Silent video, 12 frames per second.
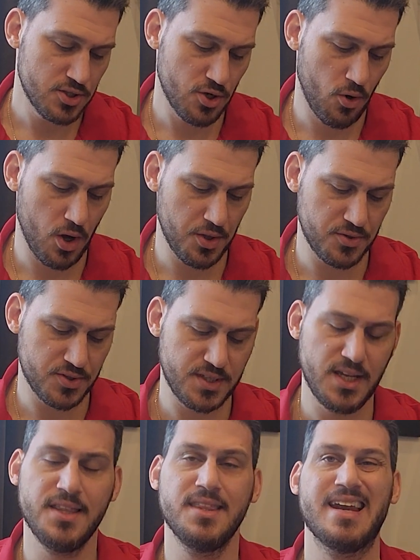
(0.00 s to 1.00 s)
So
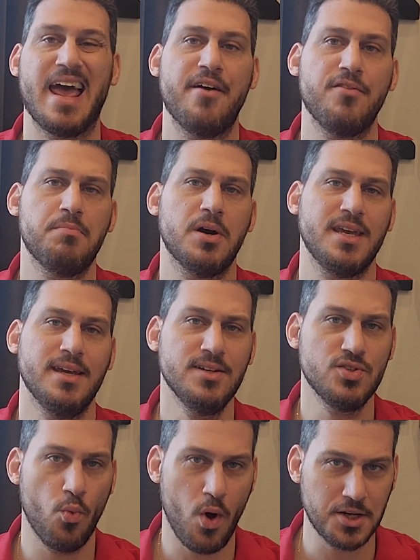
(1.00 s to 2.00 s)
understand that everybody
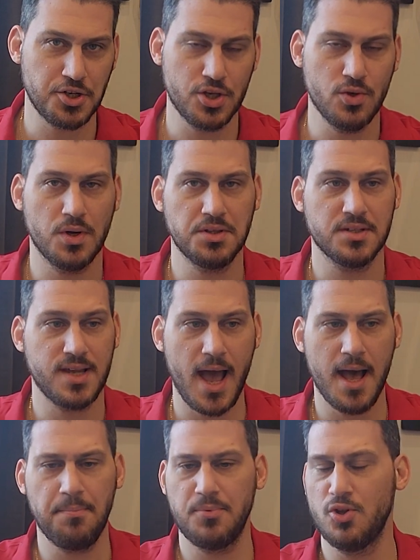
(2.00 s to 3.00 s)
is watching you on this app.